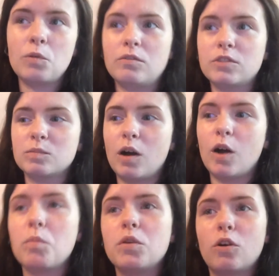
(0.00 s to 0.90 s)
with
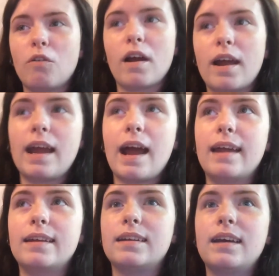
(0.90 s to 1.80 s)
tomato puree
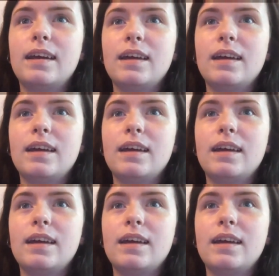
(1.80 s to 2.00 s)
and